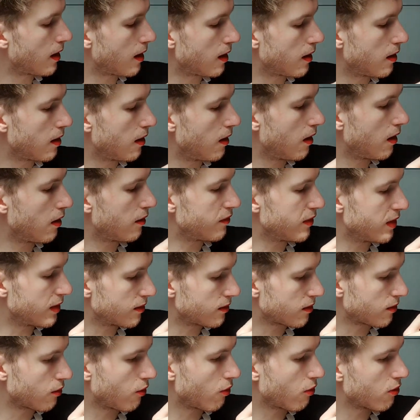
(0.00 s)
I love
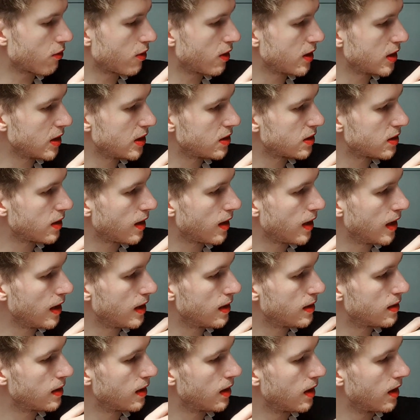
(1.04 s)
this corally
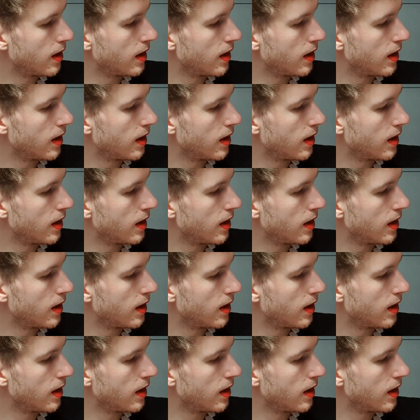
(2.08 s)
shade.